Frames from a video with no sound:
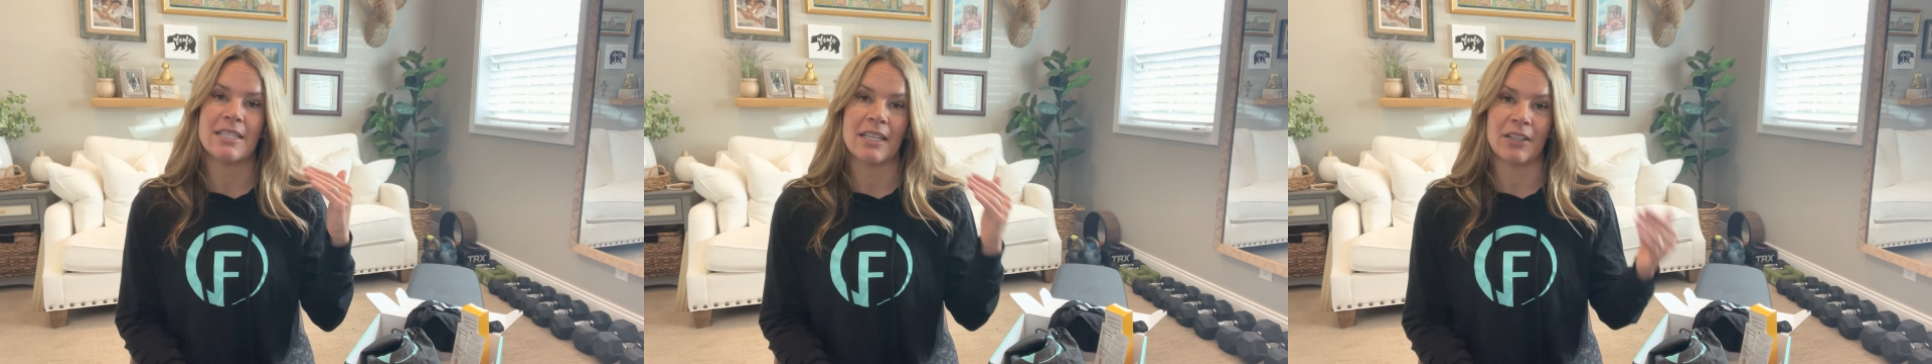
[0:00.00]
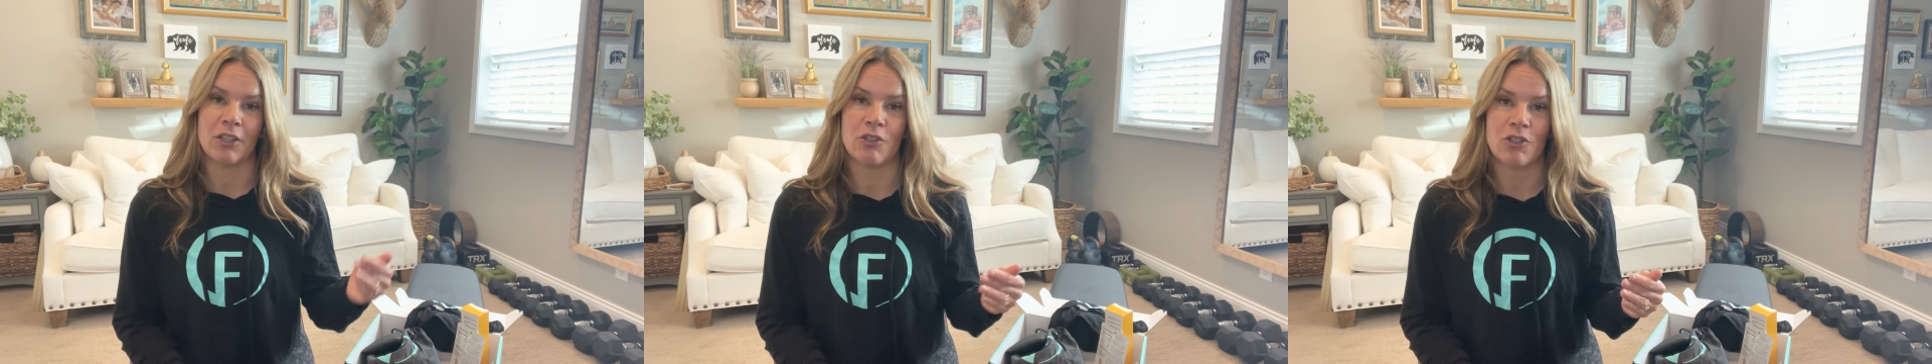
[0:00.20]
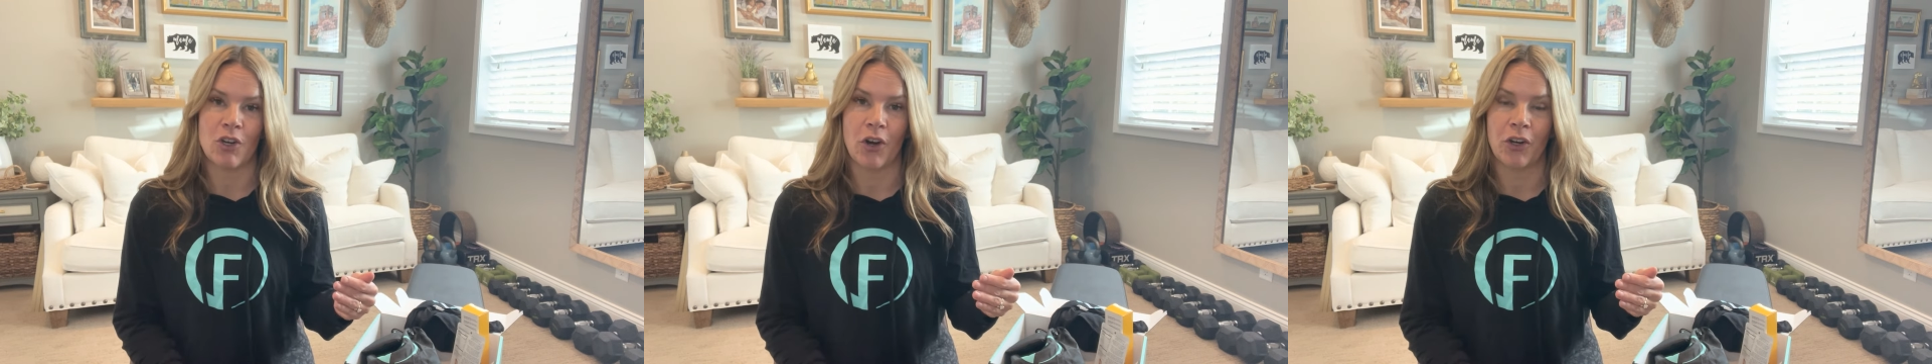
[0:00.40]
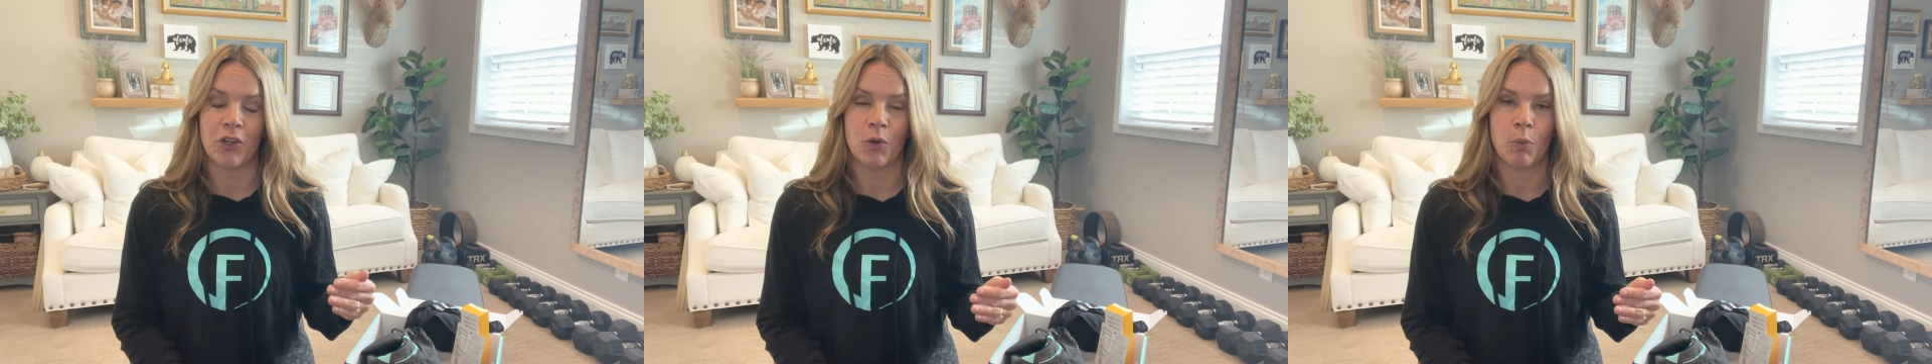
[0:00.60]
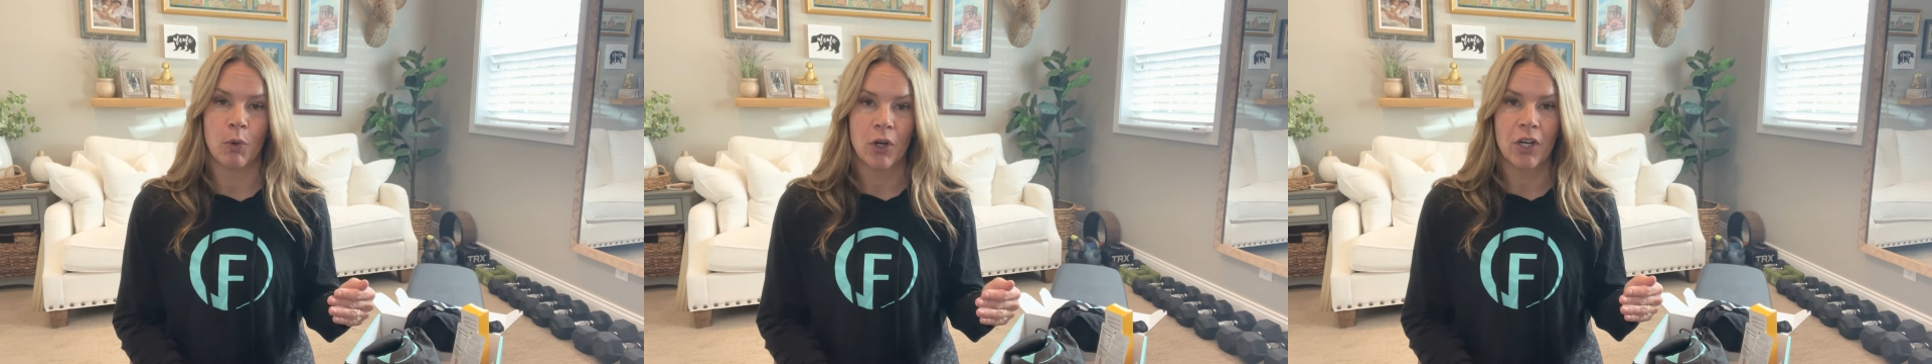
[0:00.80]
that they're starting
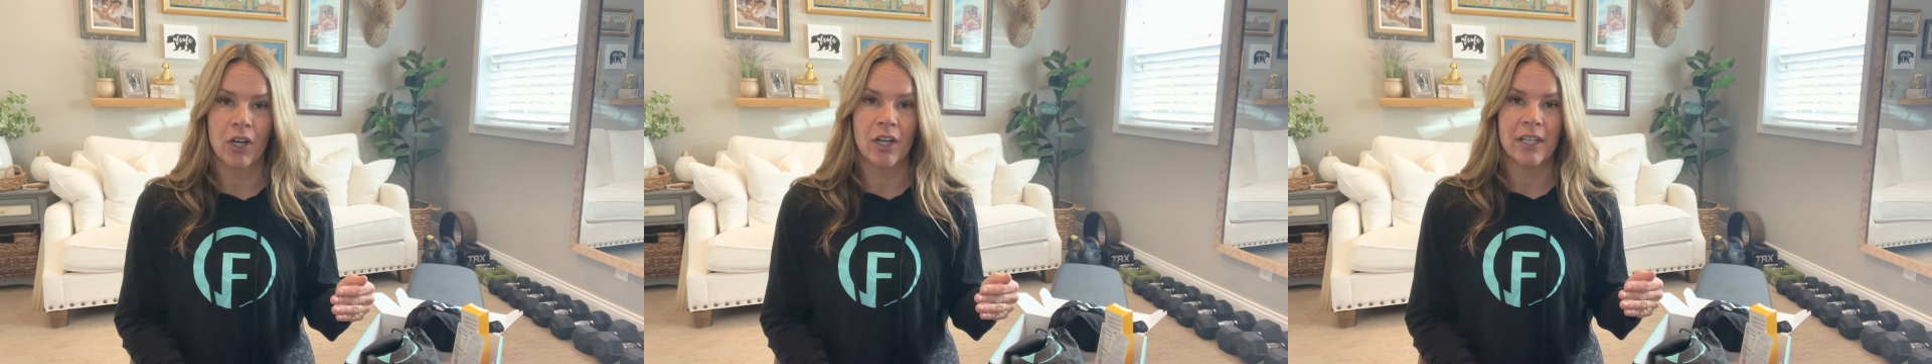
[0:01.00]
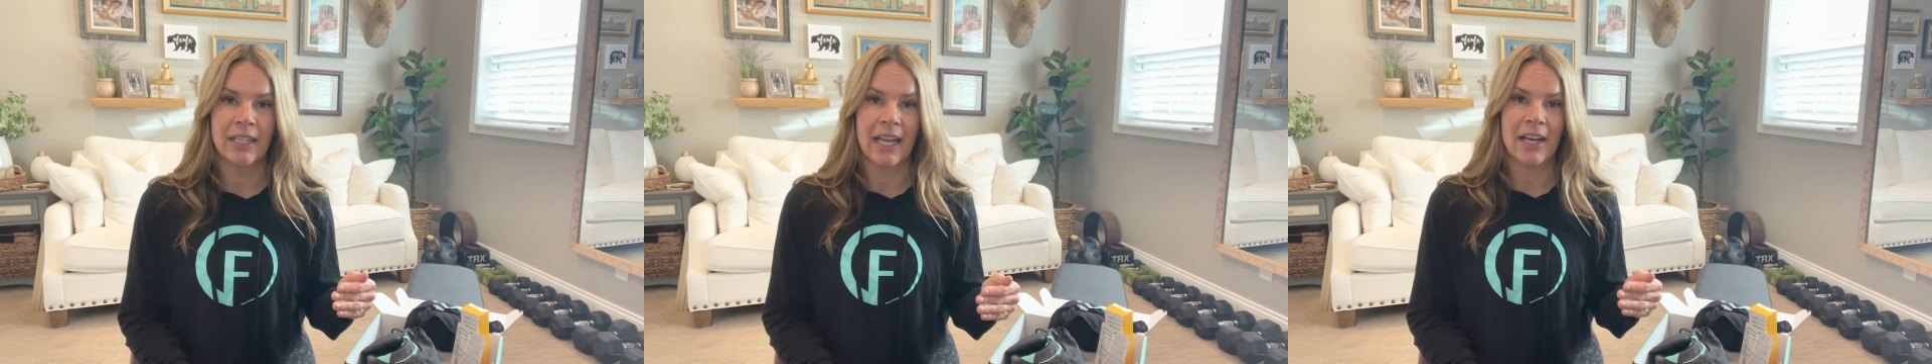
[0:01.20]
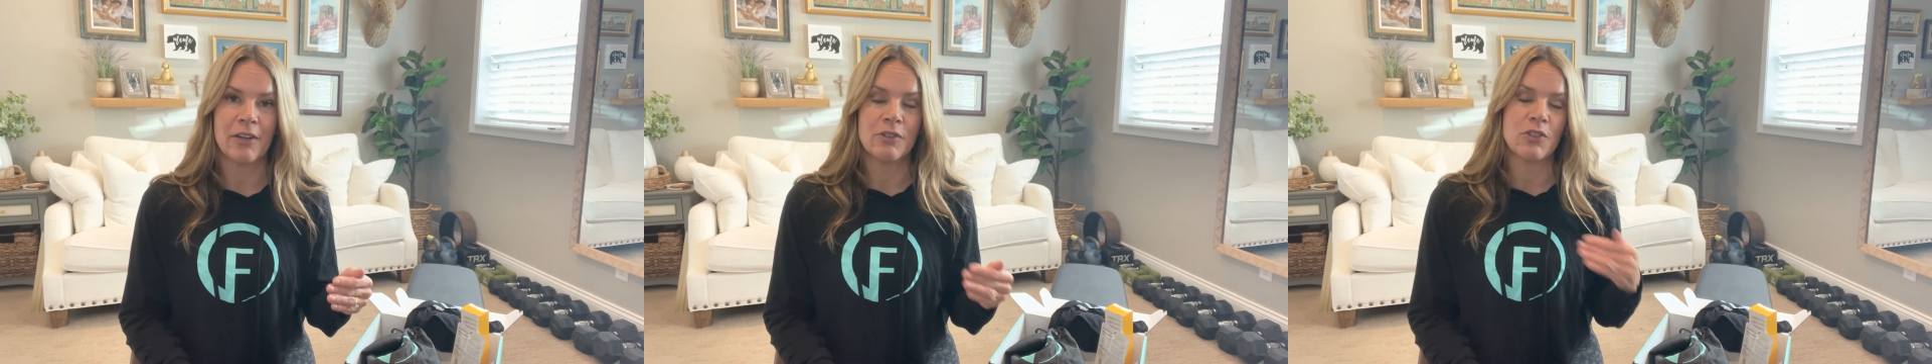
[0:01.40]
to work on now.